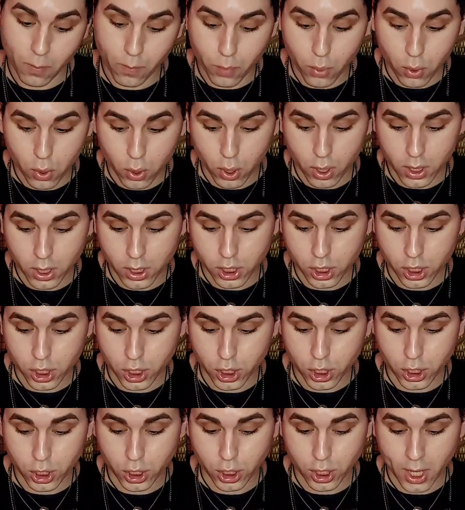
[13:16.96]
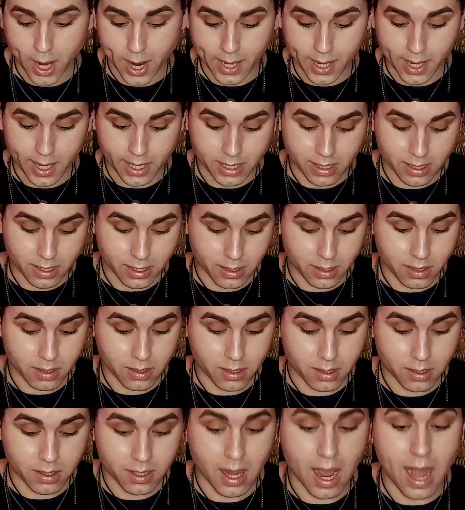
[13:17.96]
push, I guess,
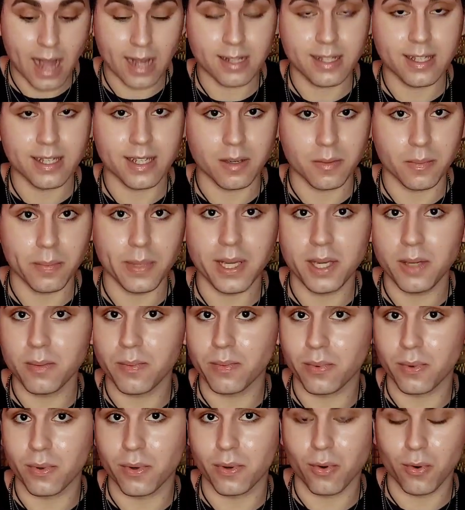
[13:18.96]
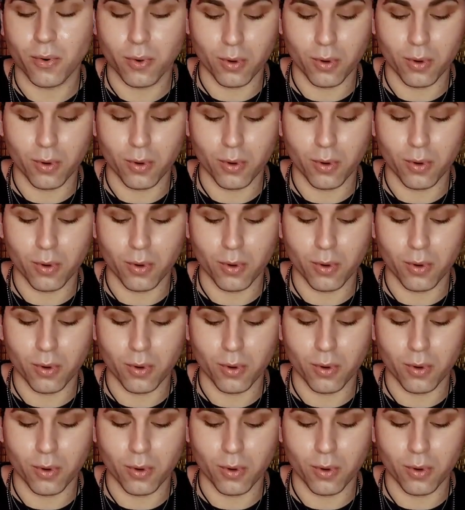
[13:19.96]
toxic people